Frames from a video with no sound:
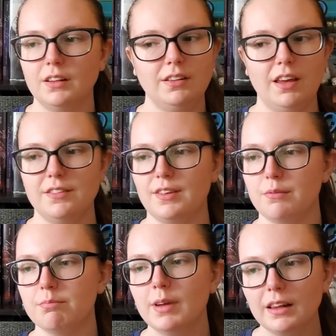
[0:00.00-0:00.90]
Daisy
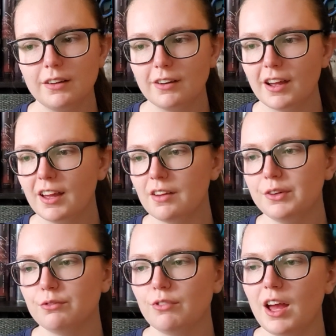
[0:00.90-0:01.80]
Miller I
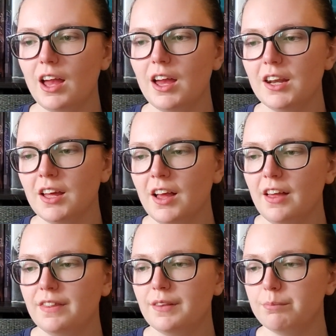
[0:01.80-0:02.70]
haven't read,
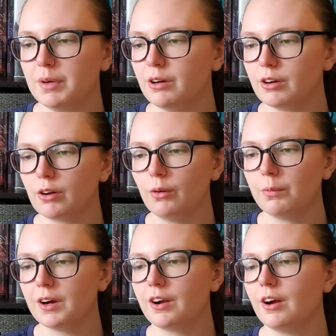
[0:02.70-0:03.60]
The Miracle
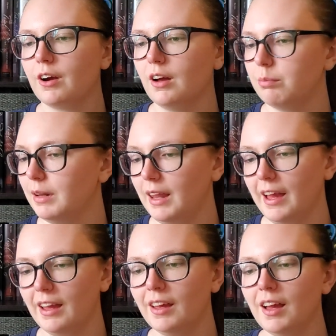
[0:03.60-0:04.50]
Worker, a
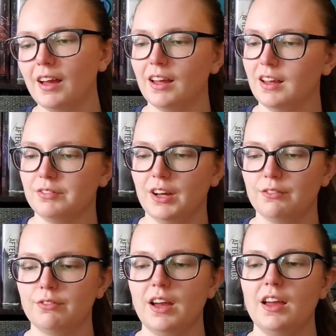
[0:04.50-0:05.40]
play I have
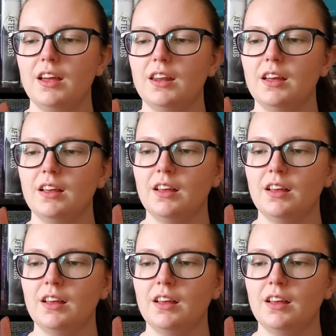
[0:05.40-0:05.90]
not read,